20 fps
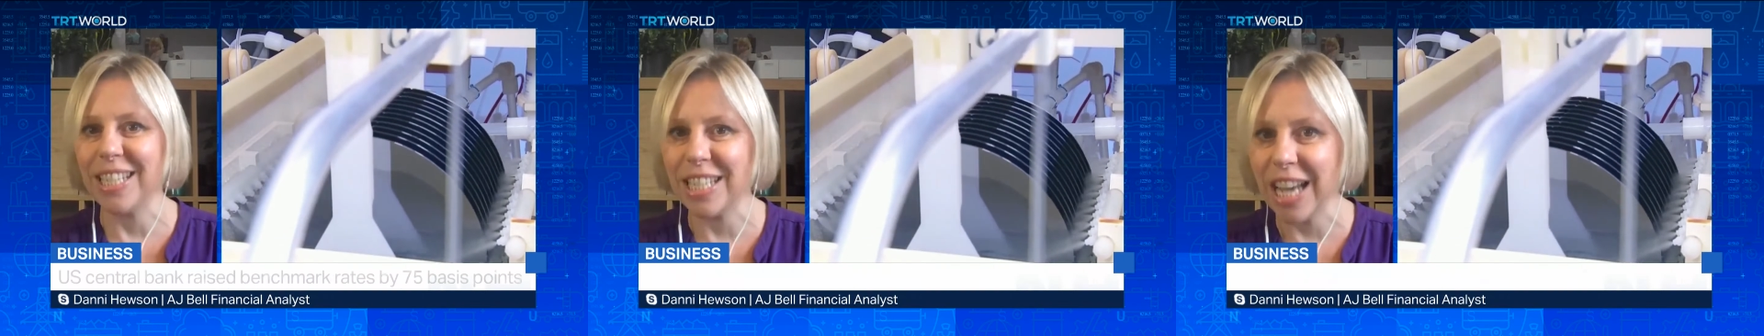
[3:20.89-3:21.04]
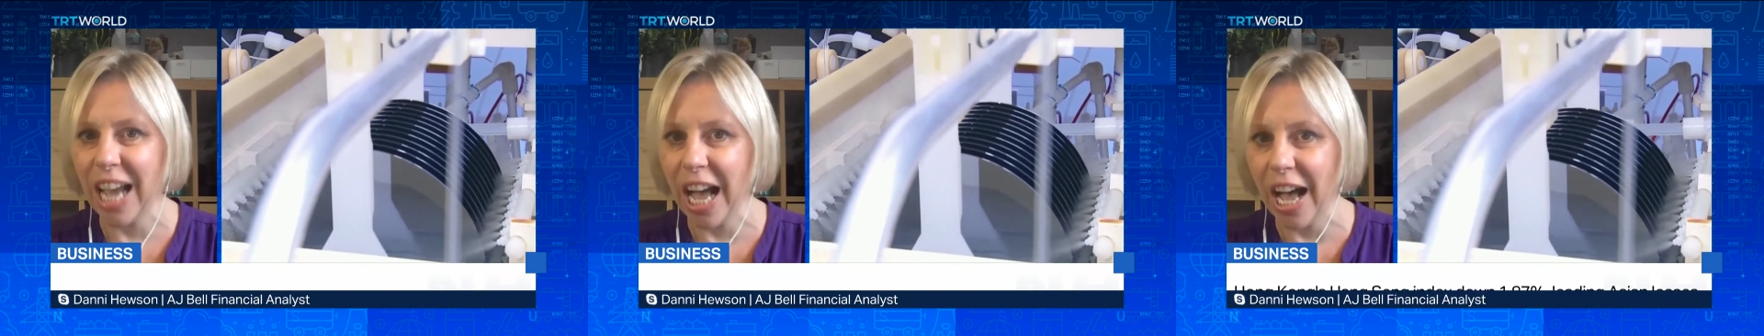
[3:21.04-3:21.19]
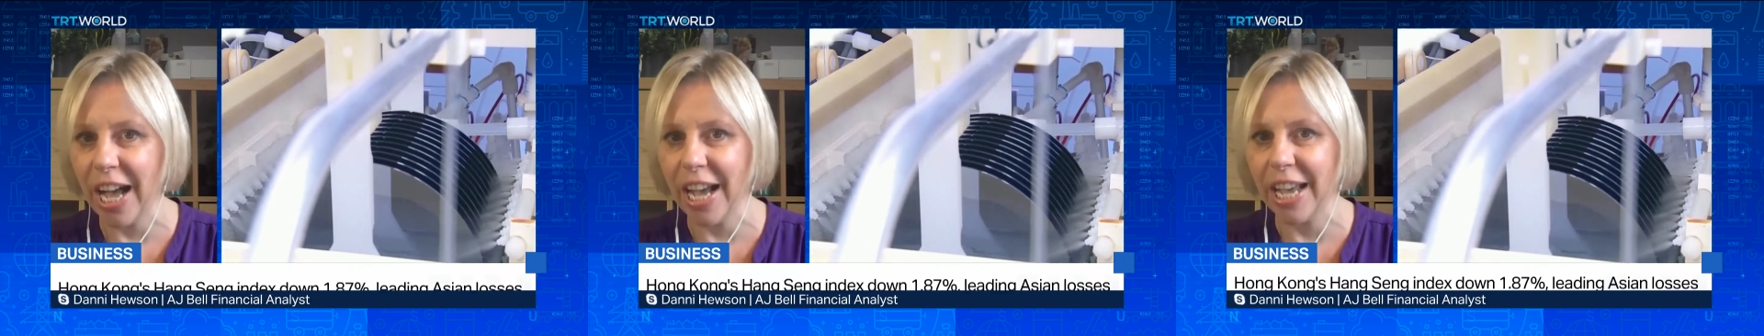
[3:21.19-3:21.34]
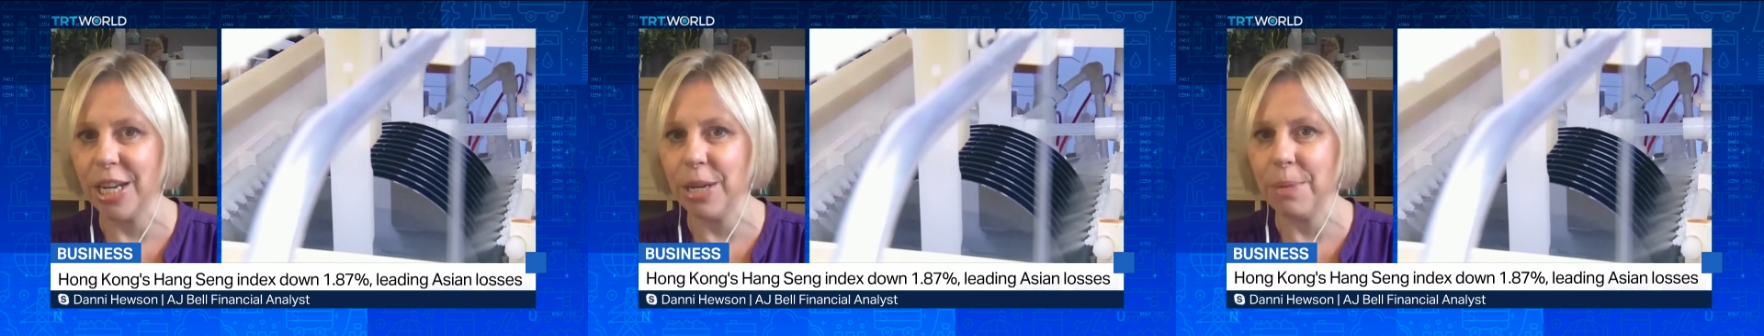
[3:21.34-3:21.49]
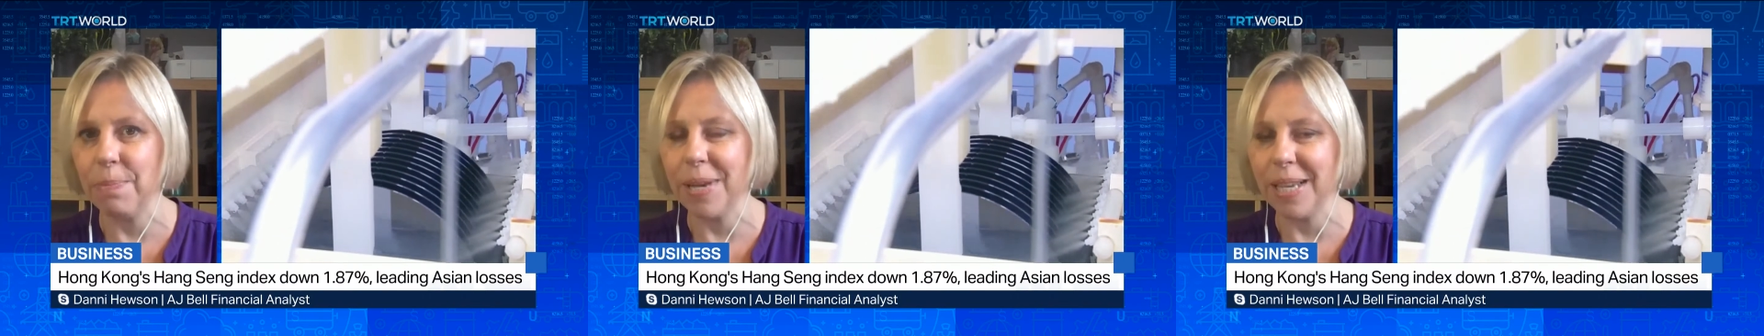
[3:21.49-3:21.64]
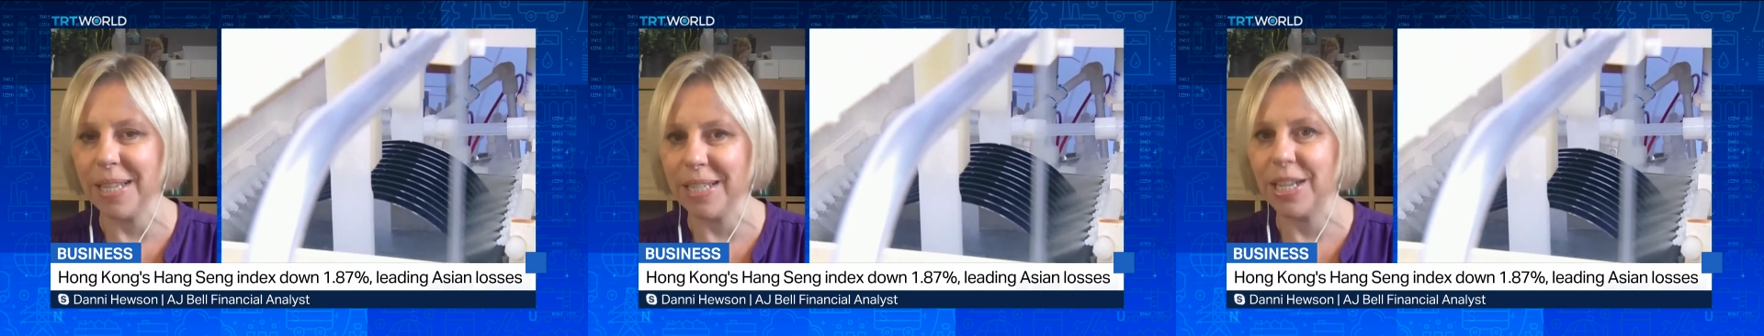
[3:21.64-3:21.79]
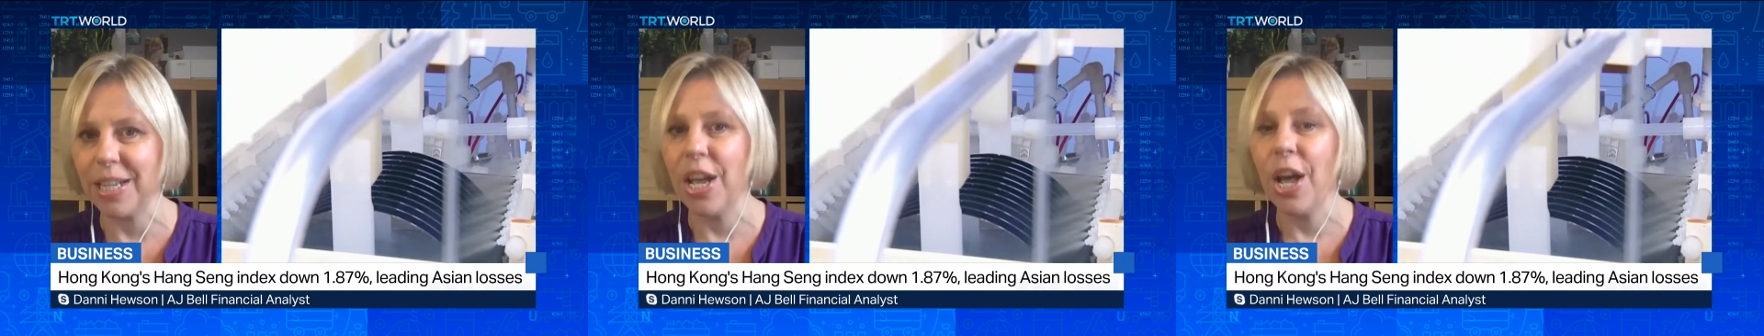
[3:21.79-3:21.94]
tiny
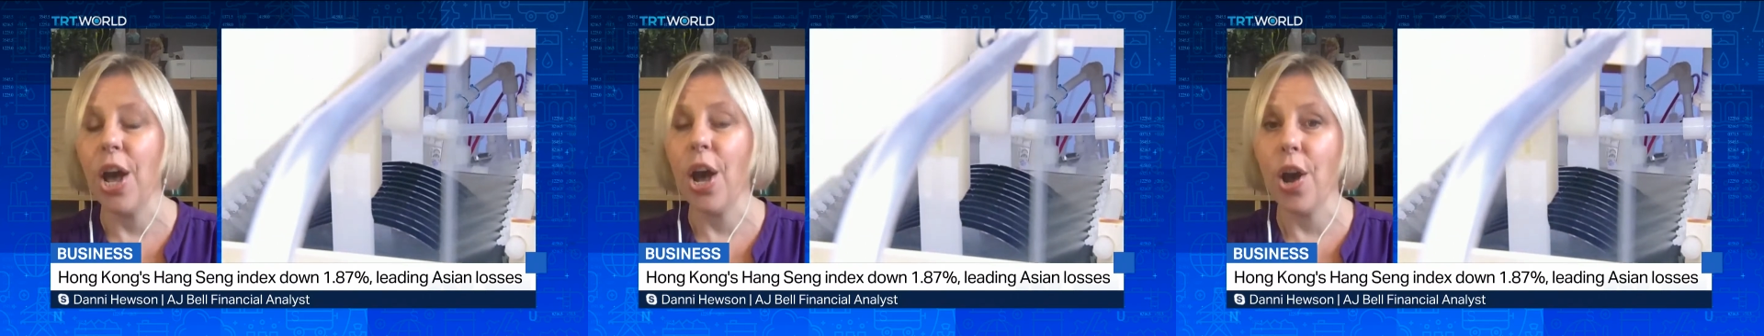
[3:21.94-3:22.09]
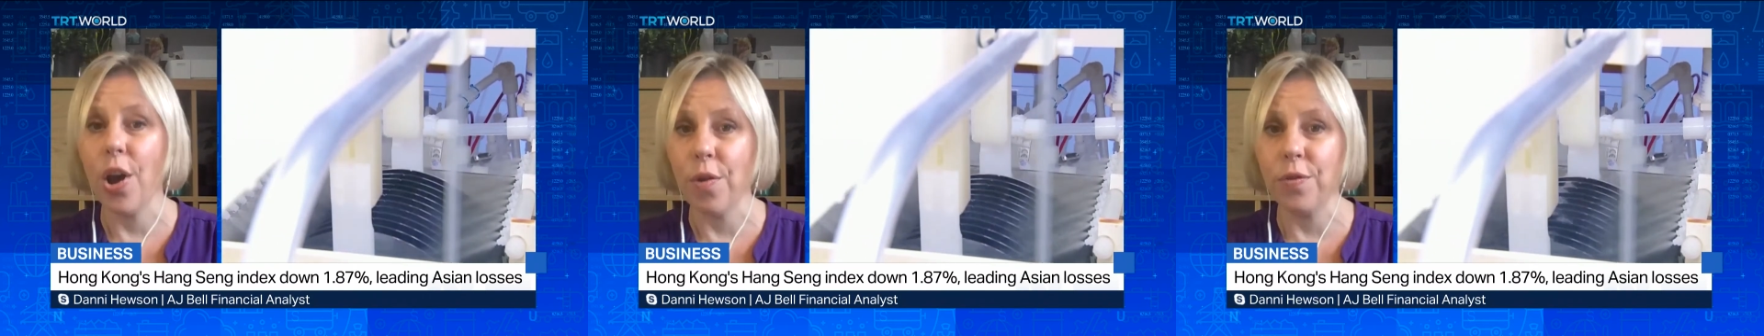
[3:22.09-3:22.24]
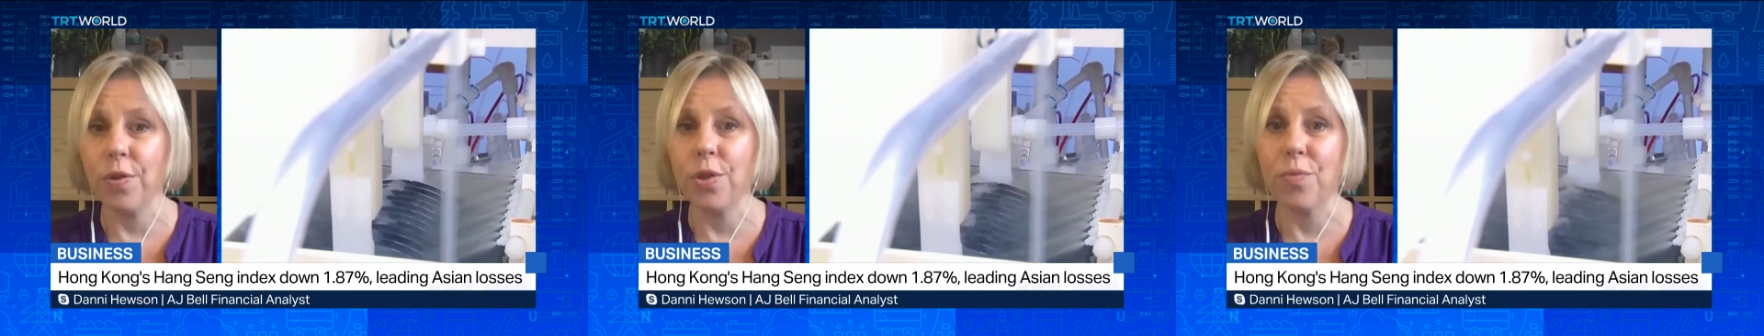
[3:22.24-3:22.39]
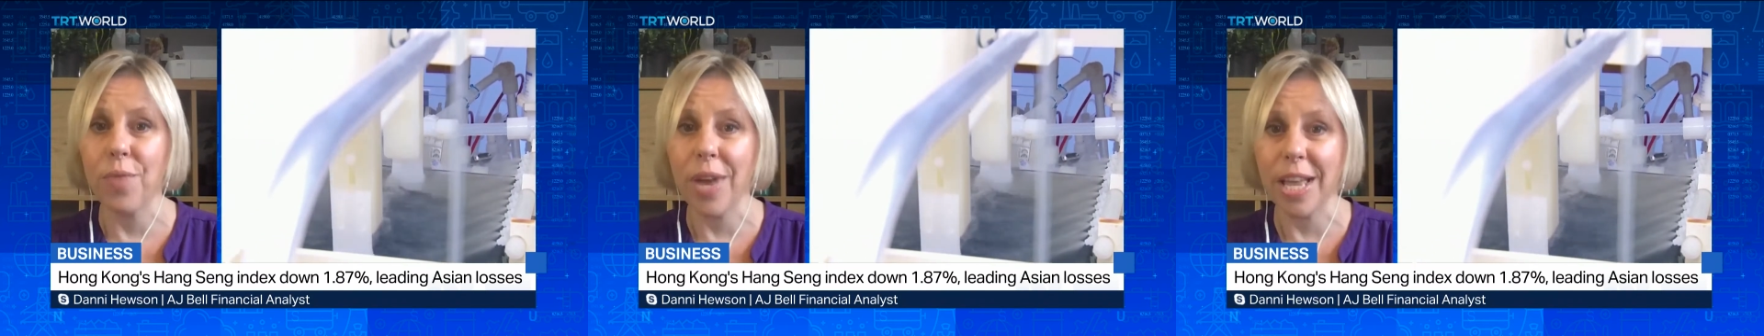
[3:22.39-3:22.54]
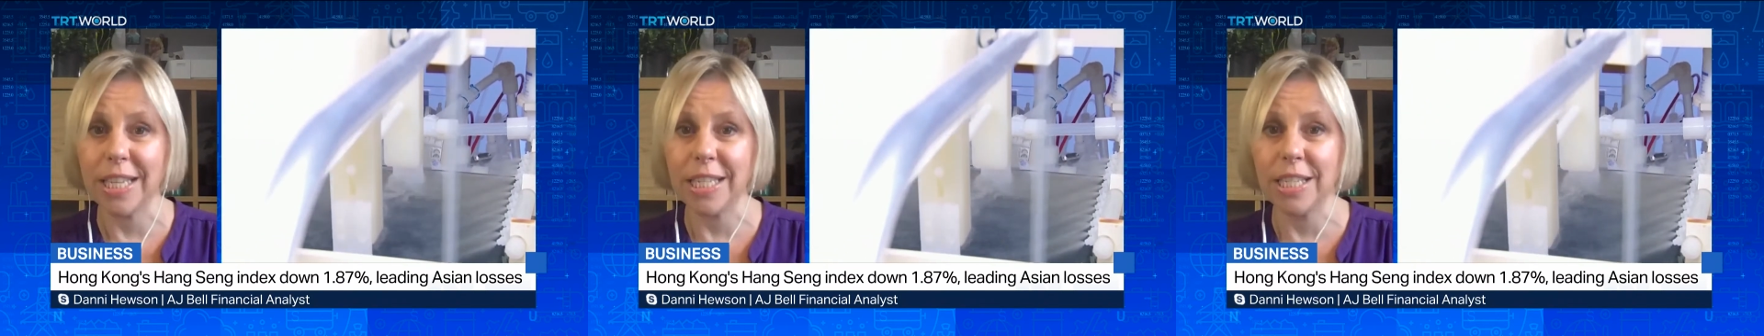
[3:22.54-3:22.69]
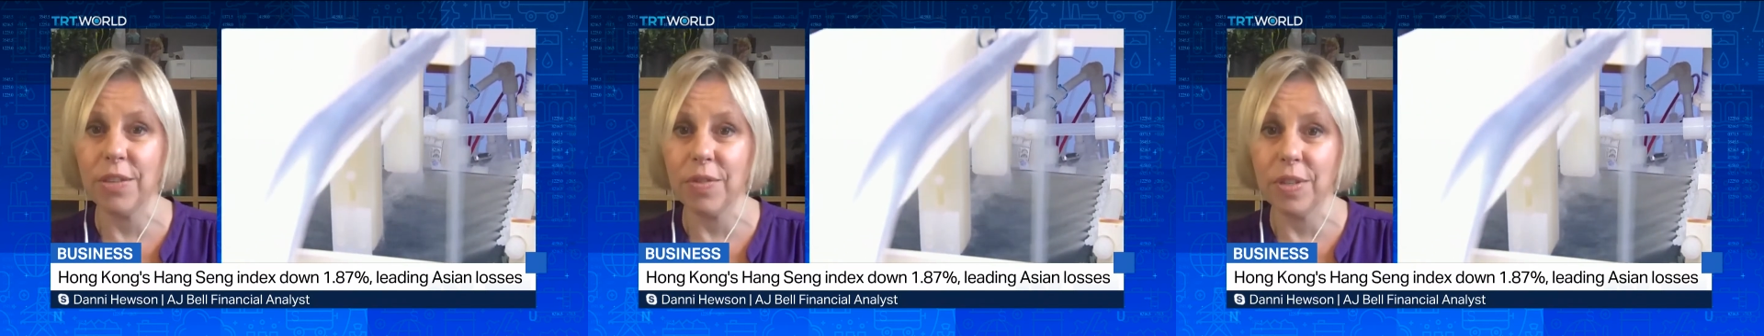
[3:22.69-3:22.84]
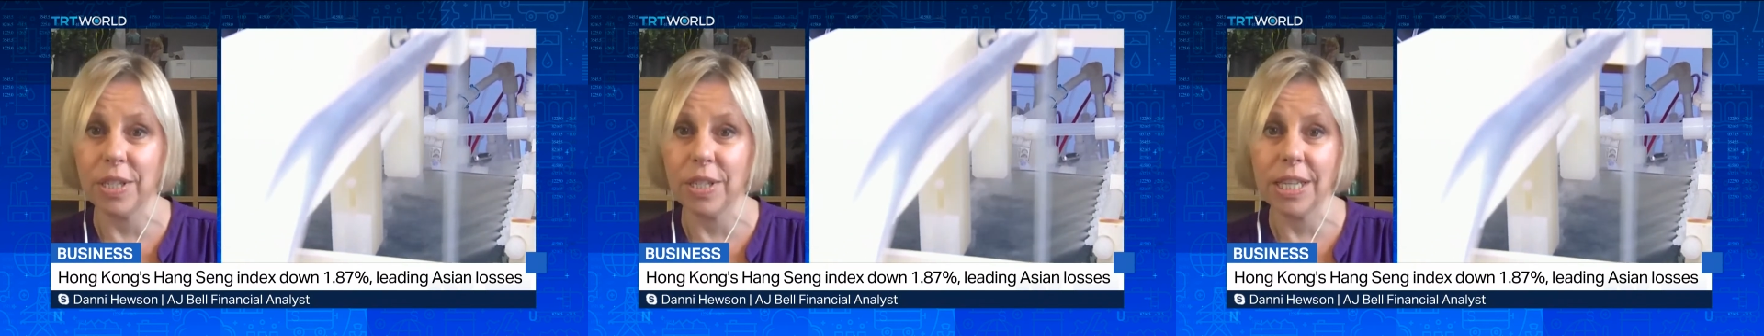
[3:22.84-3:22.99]
bit over the rest
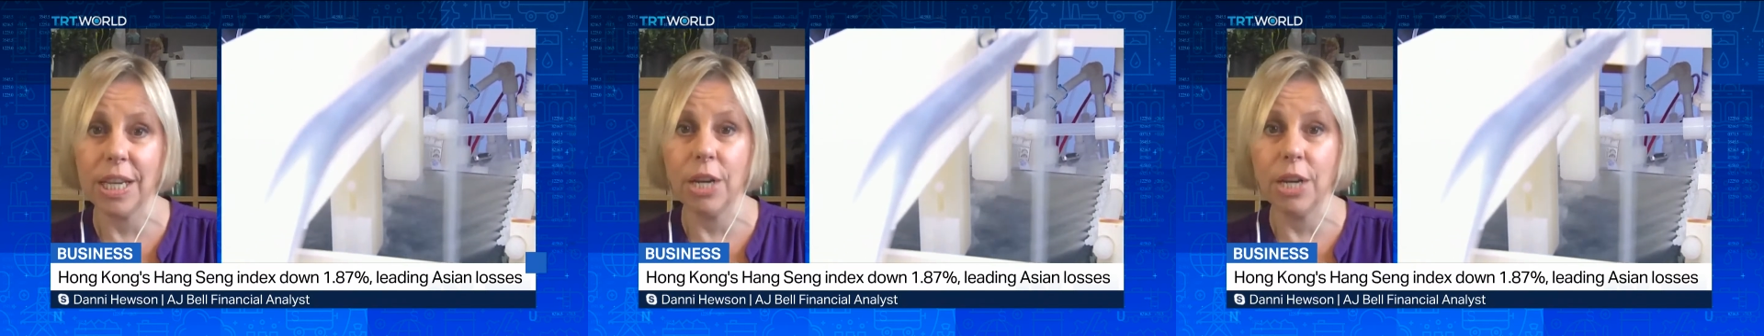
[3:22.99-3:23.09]
of this